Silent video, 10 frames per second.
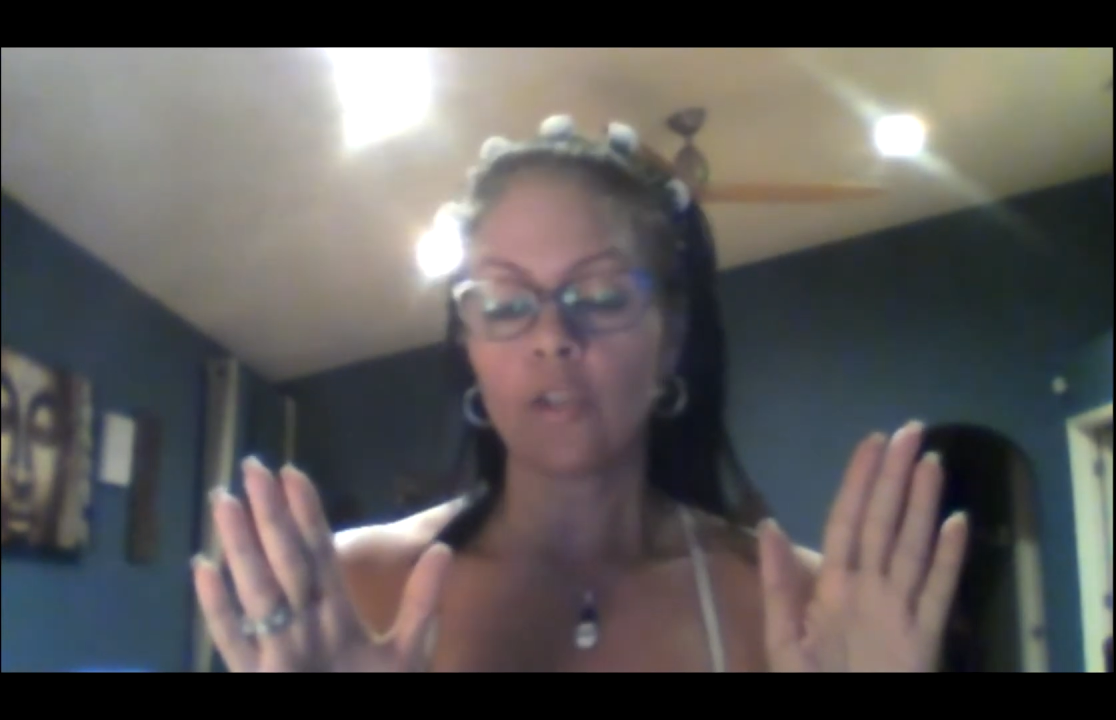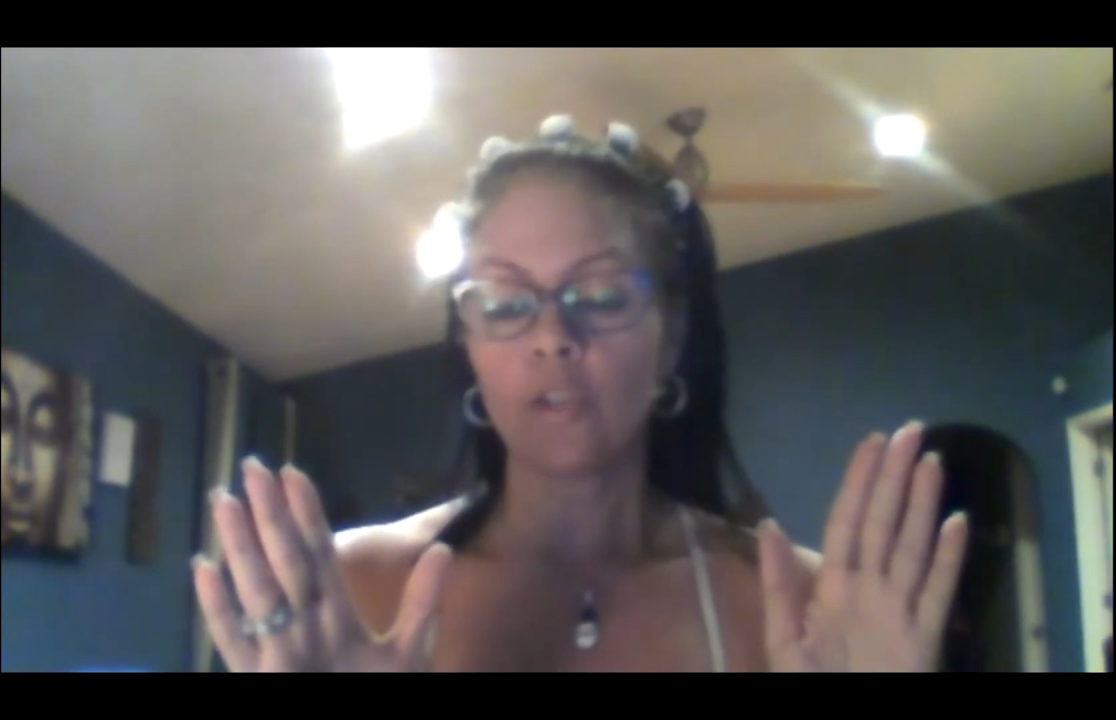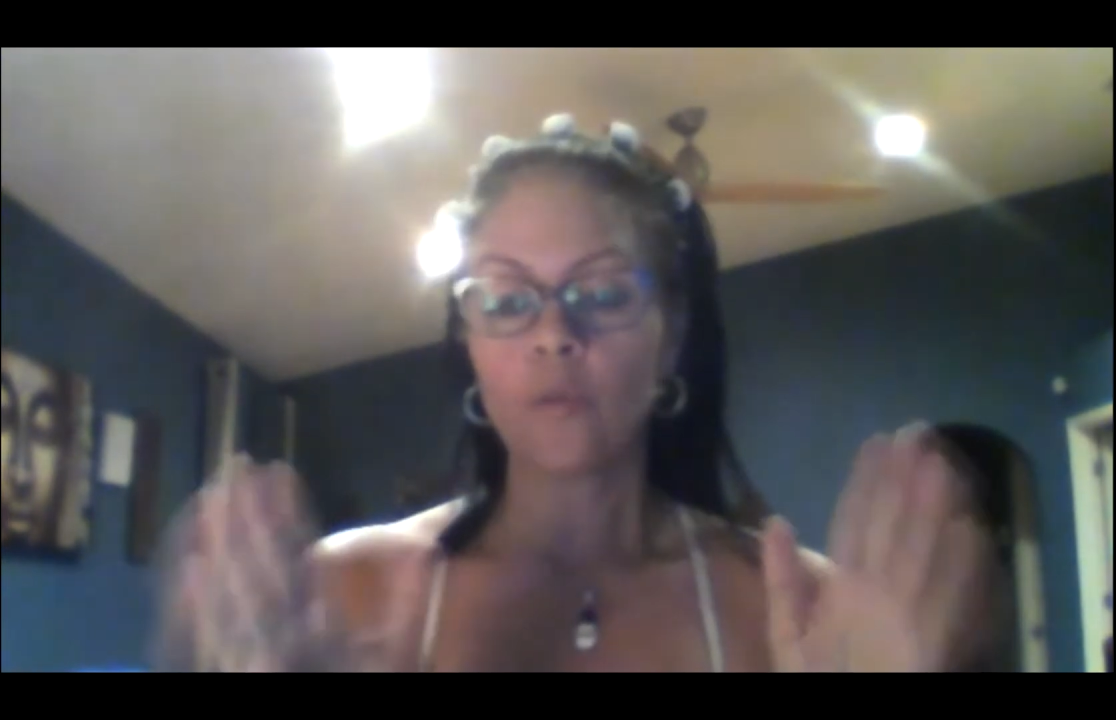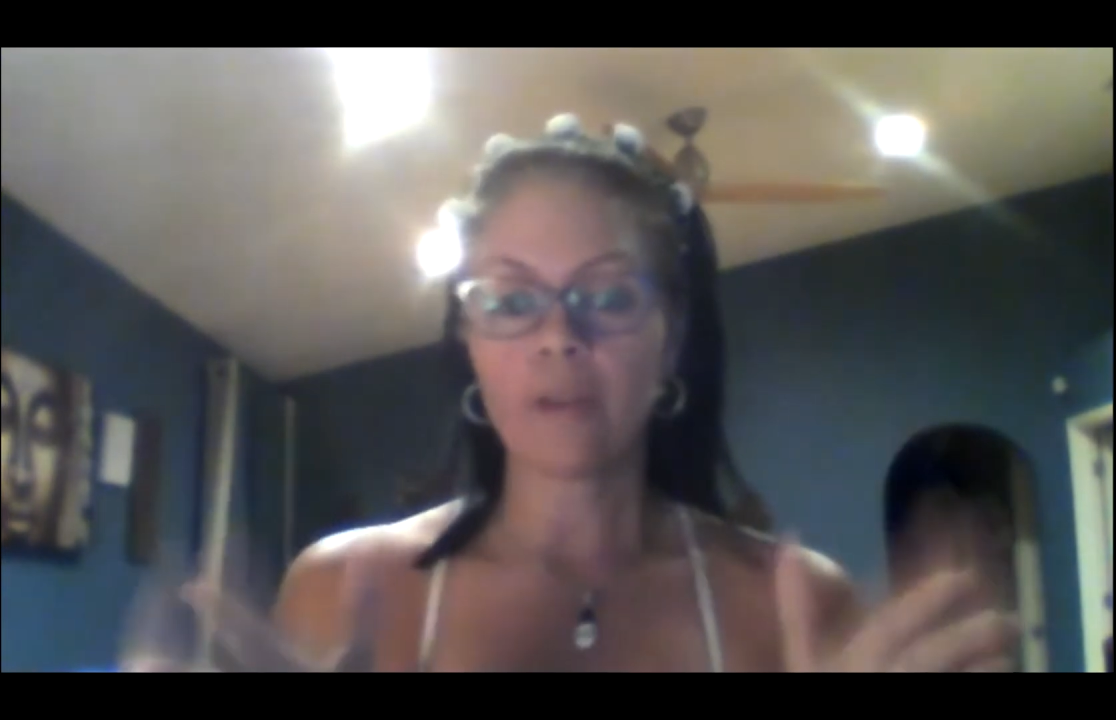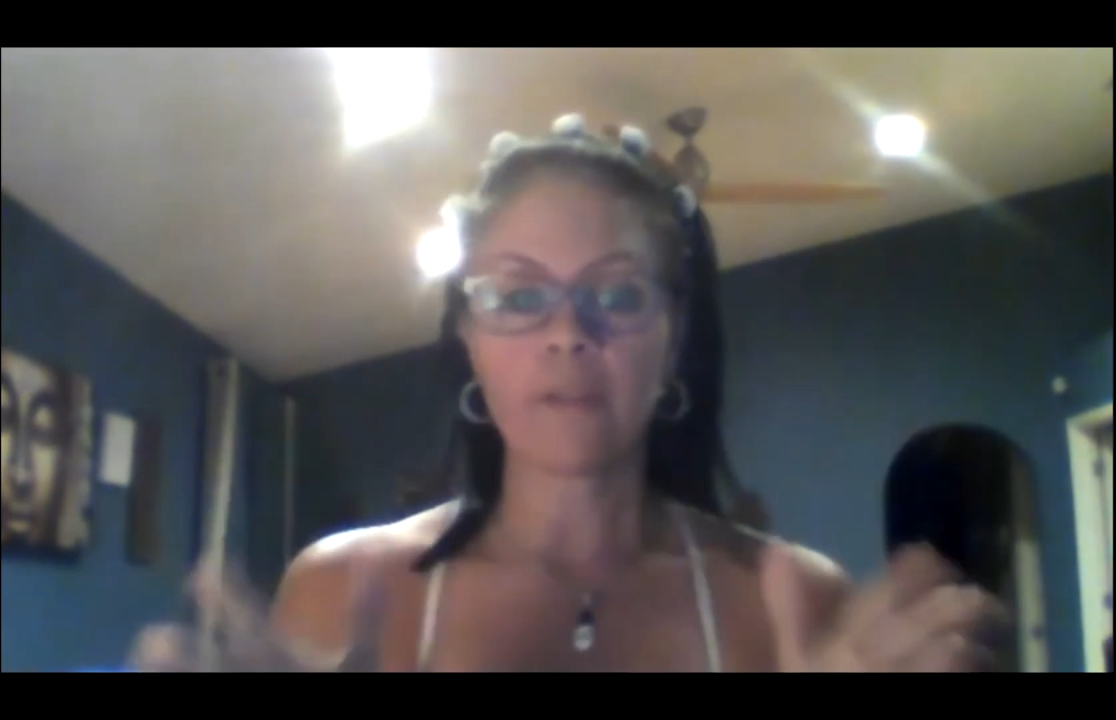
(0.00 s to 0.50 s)

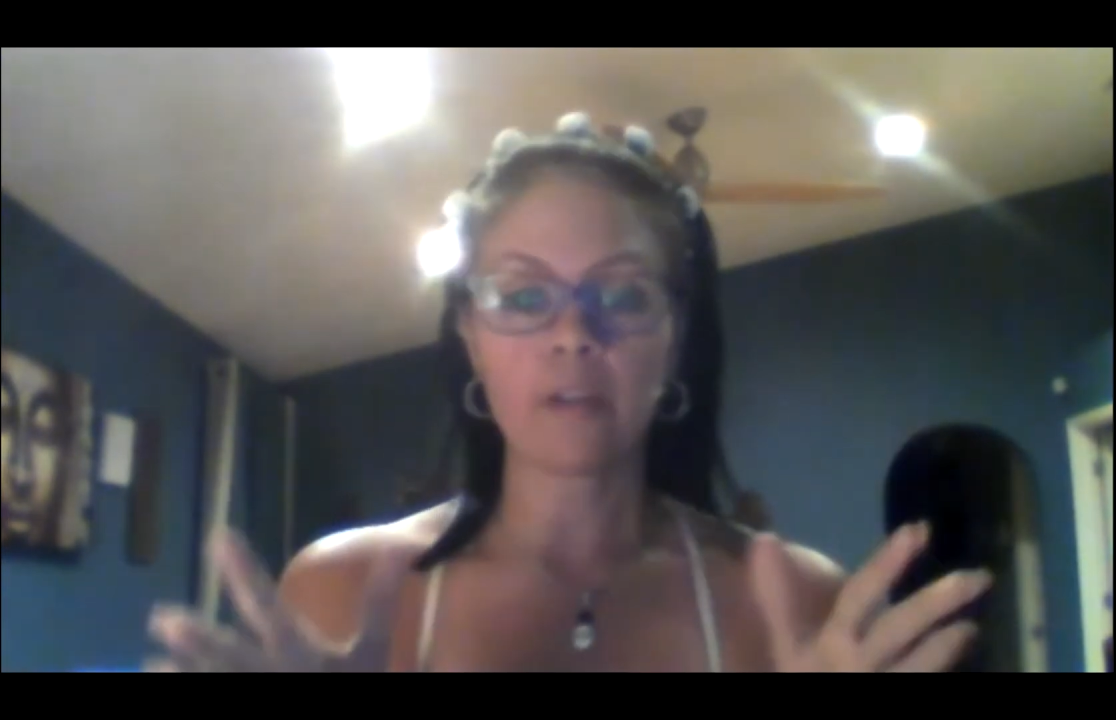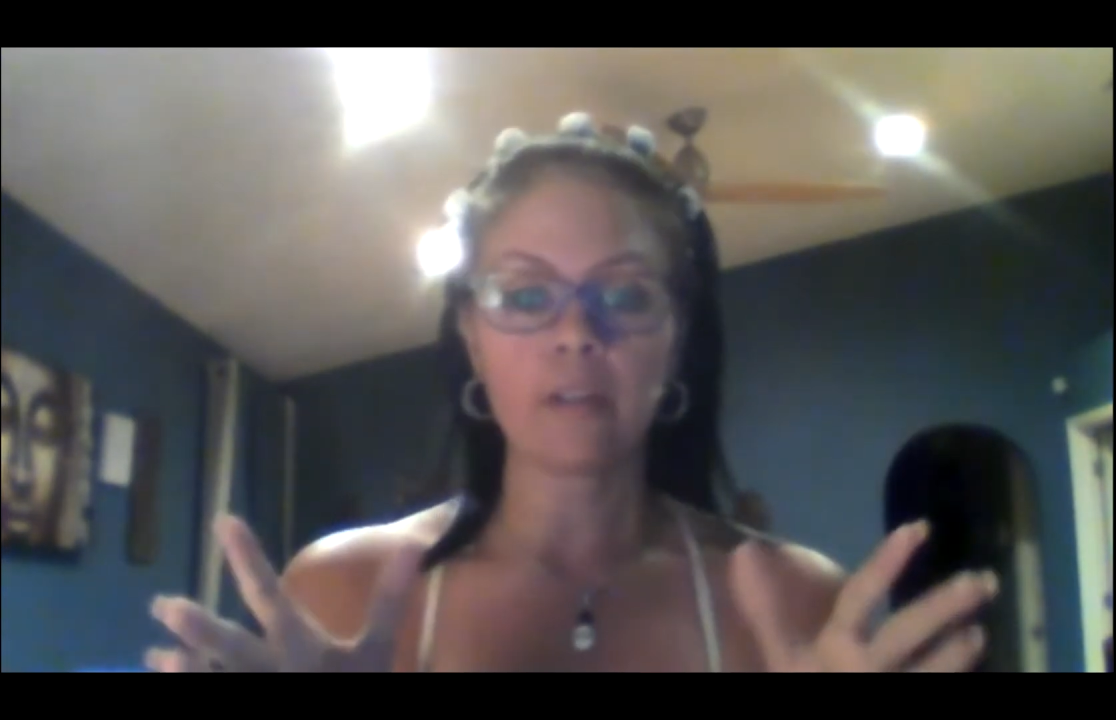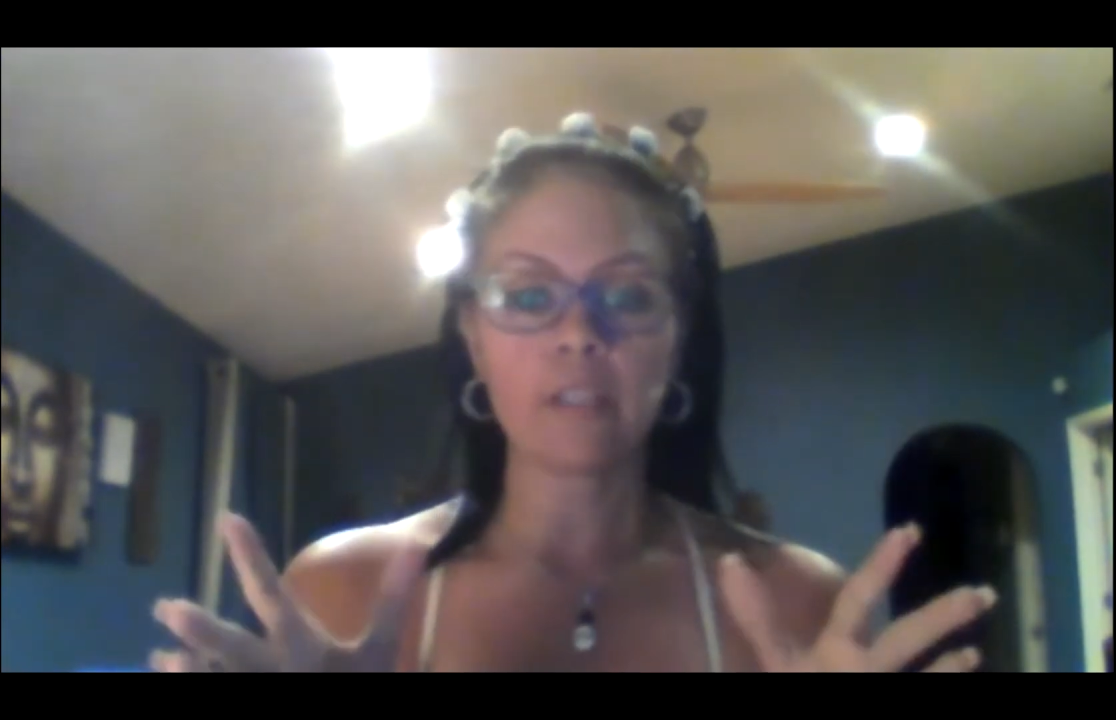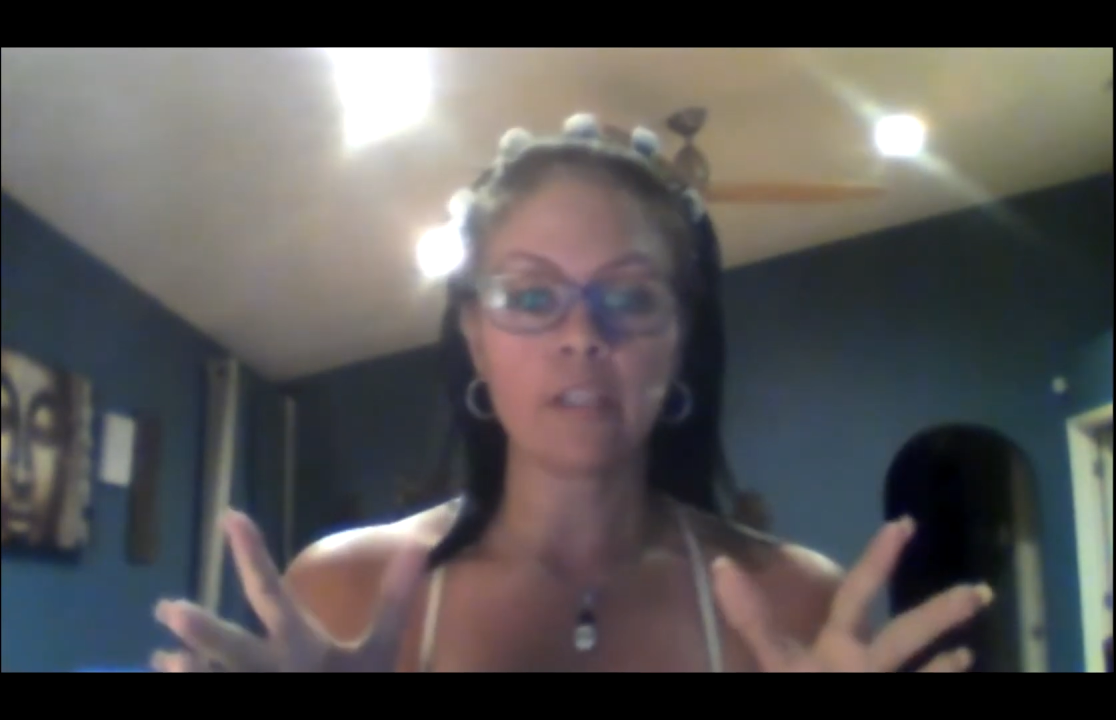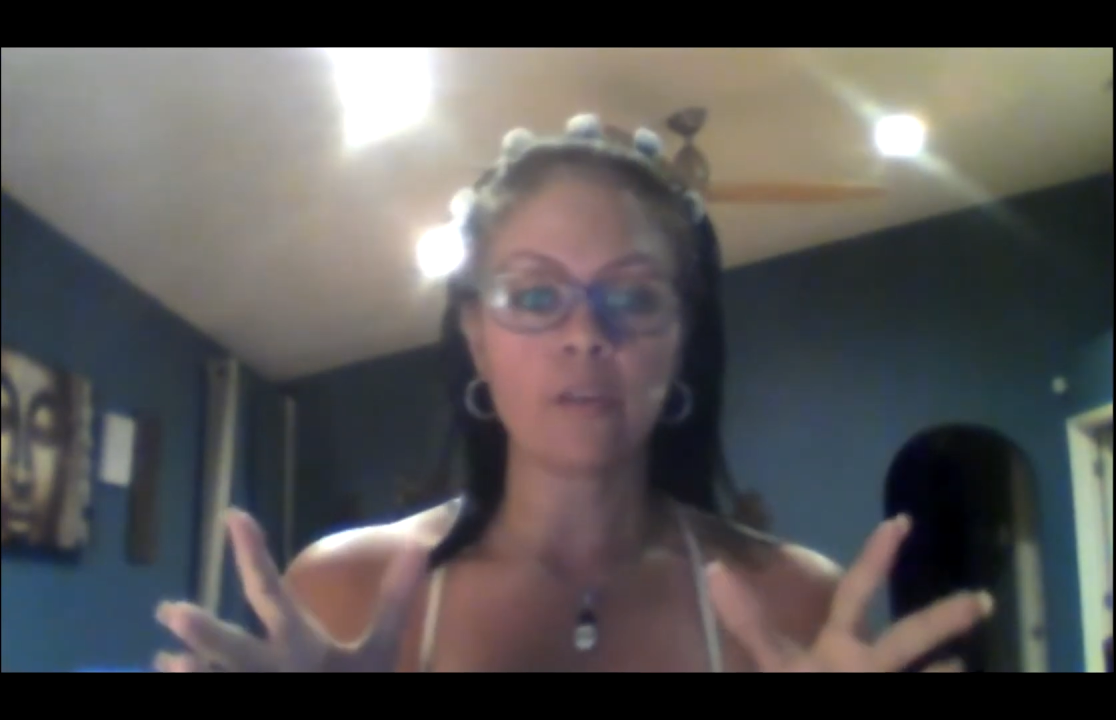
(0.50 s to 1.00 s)
whoever,